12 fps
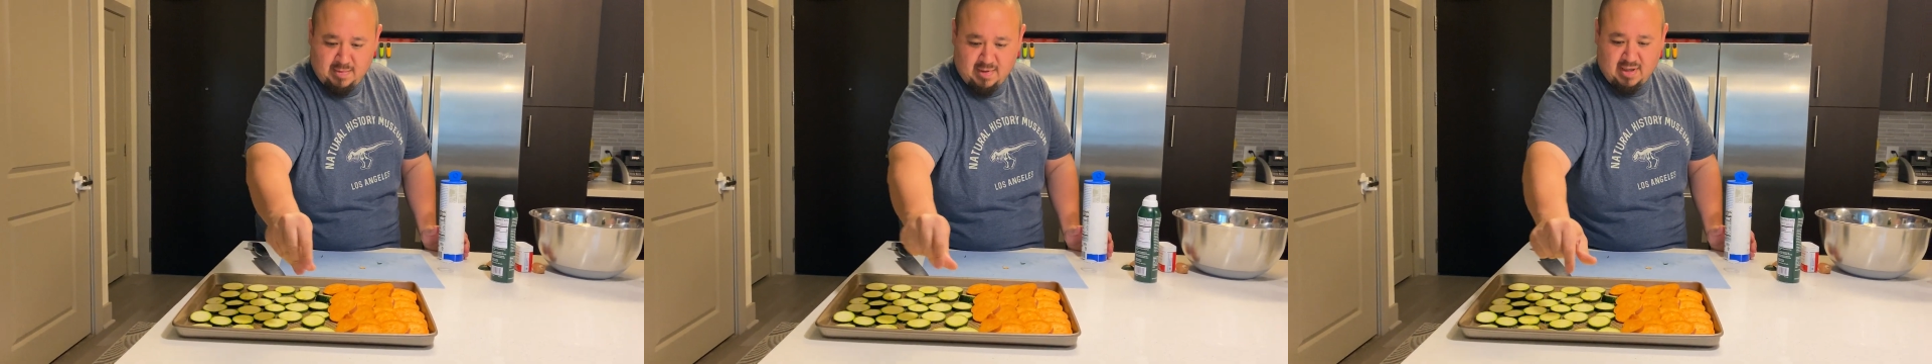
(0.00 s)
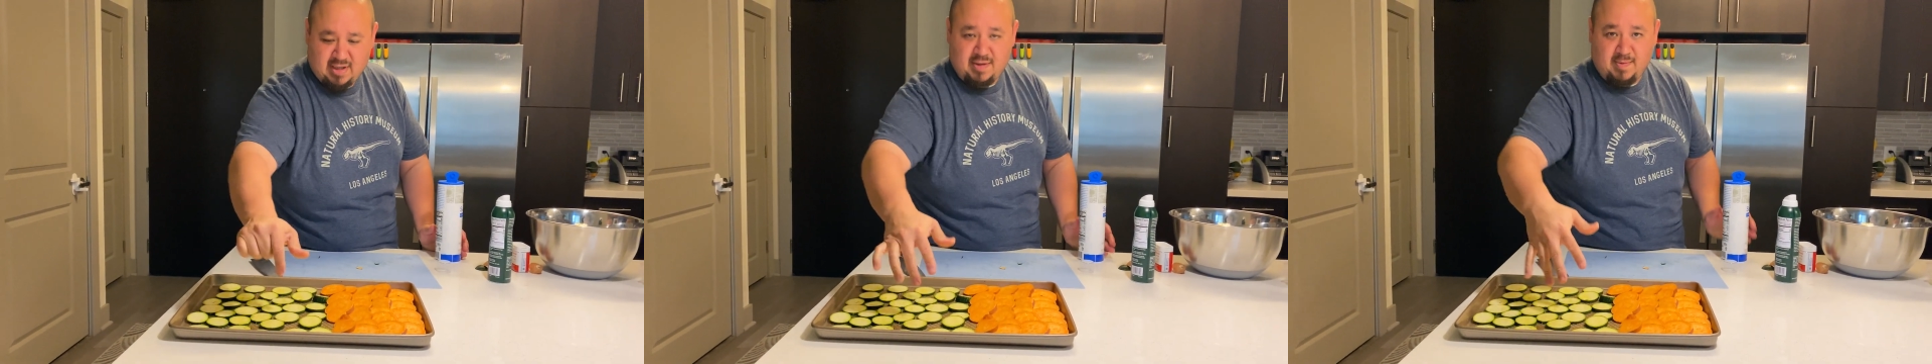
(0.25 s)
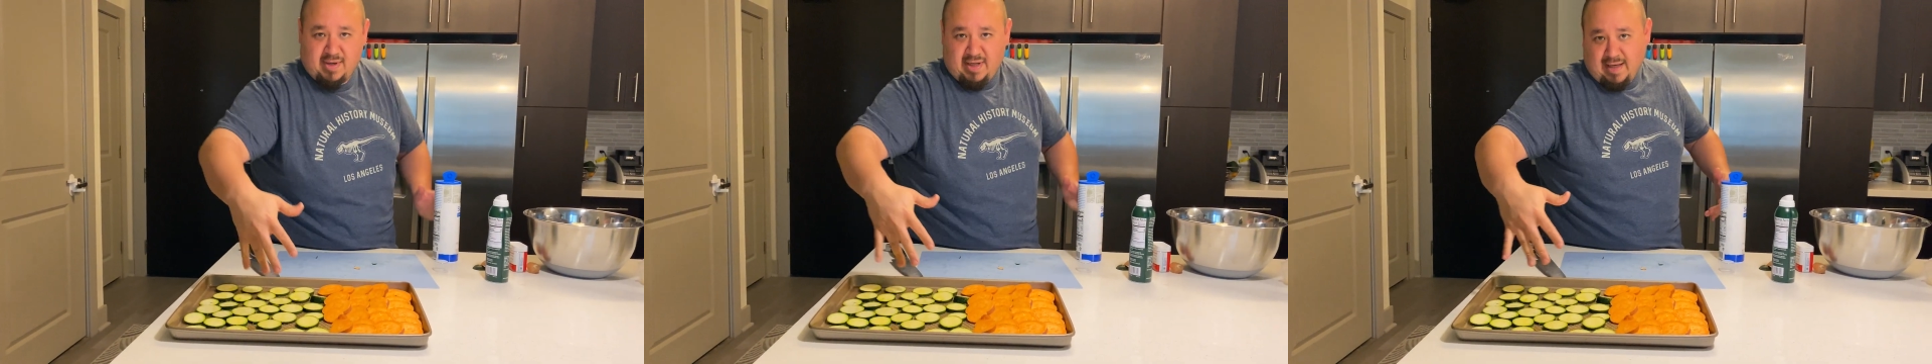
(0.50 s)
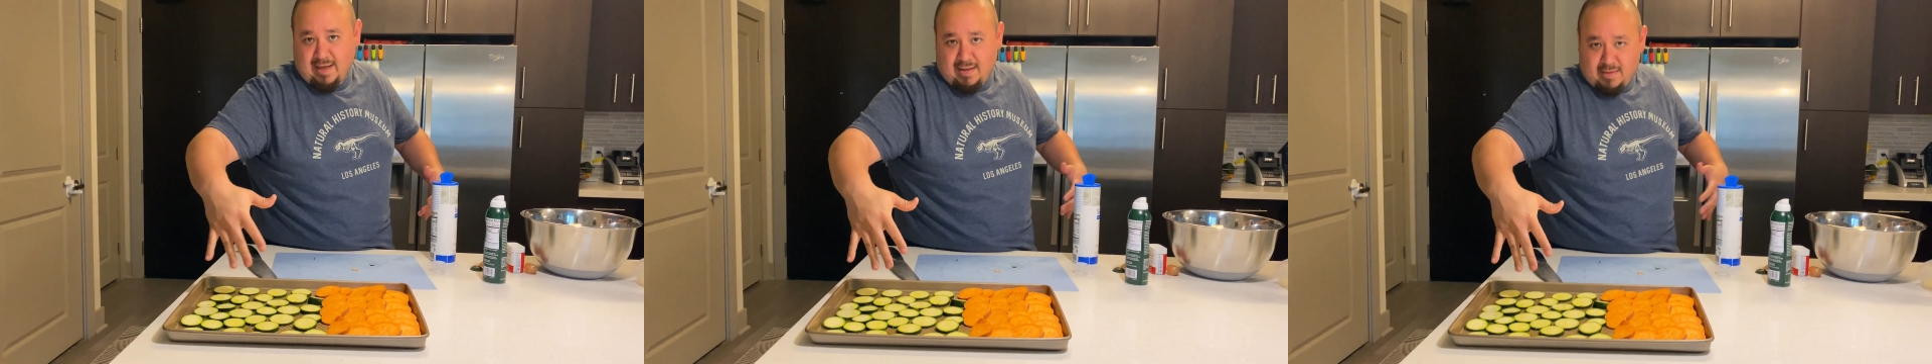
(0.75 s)
Unless you want to
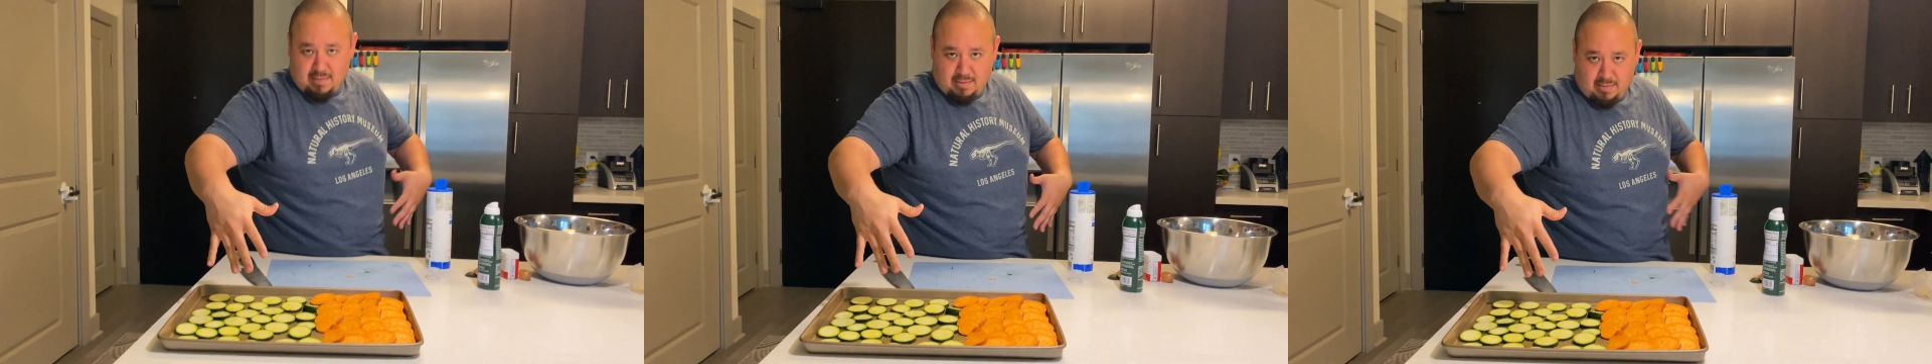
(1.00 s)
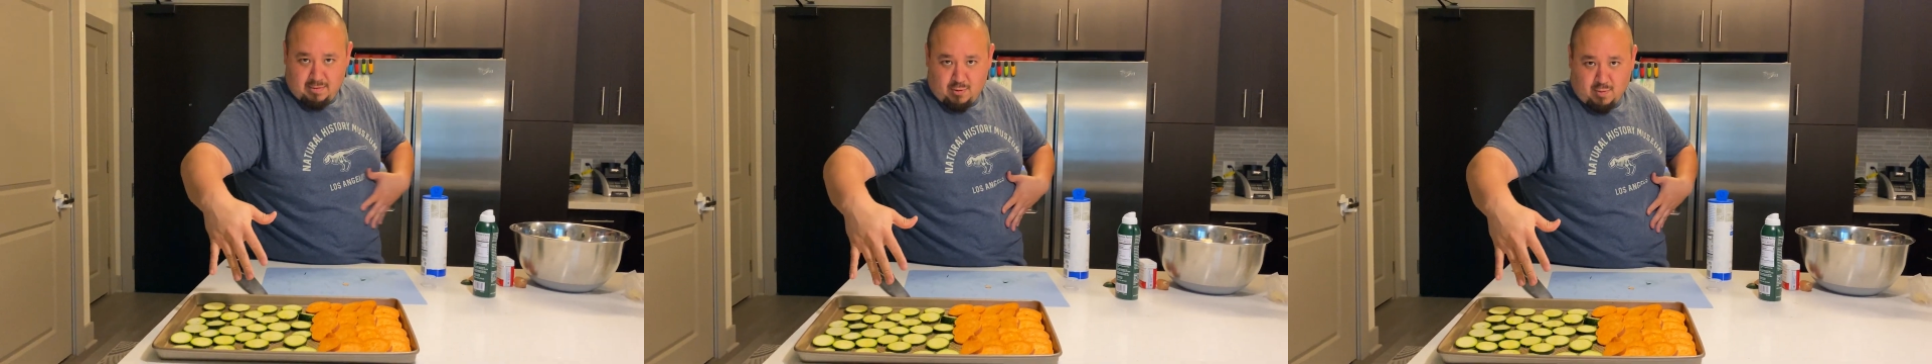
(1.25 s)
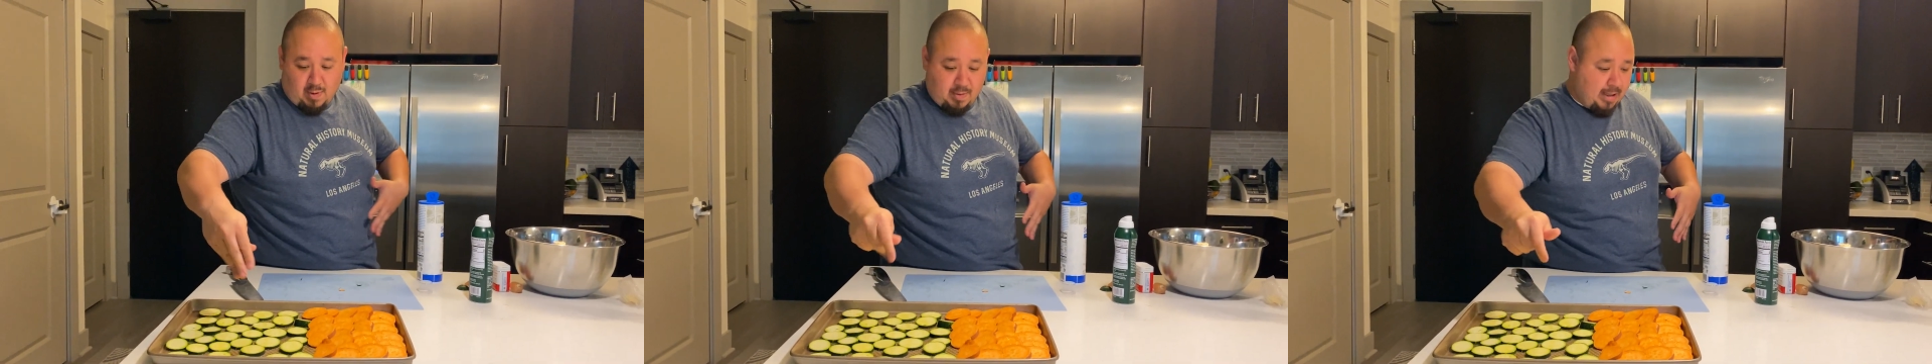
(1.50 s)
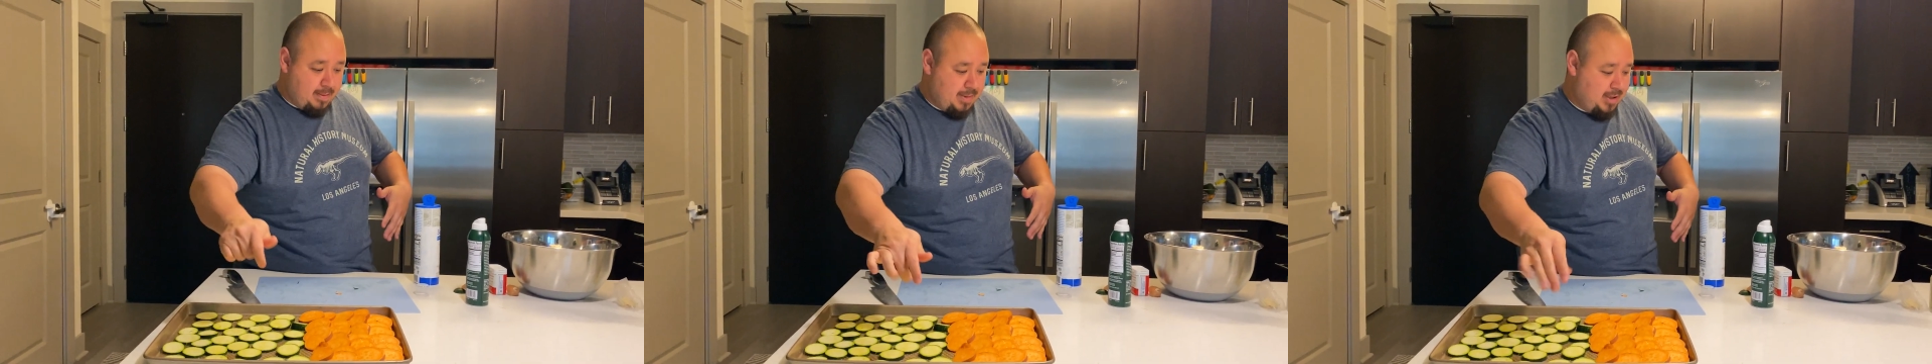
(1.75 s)
get swole
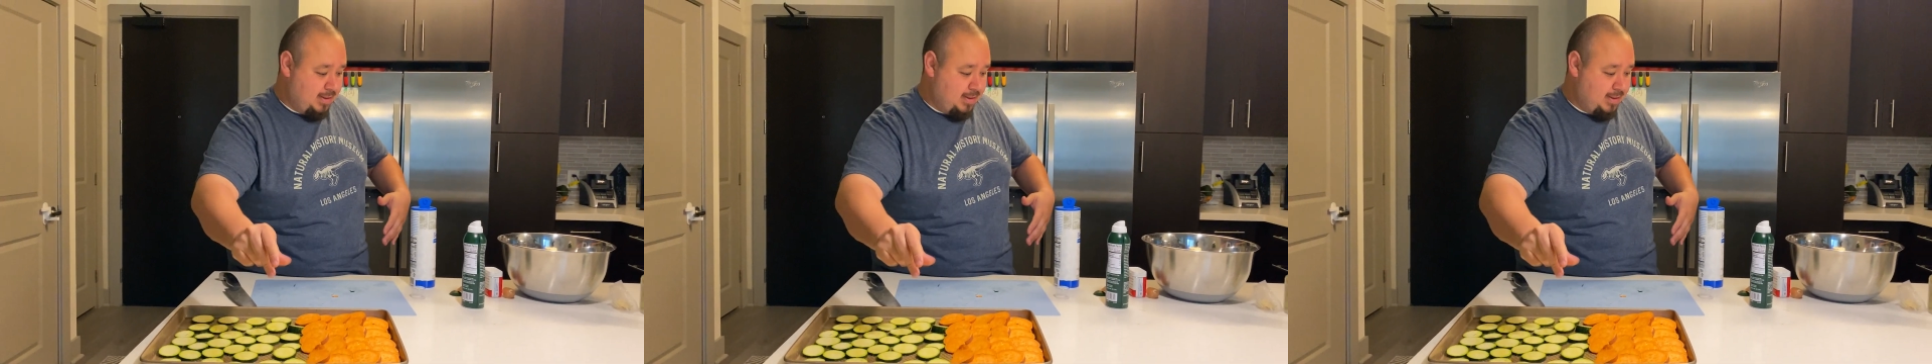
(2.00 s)
like me.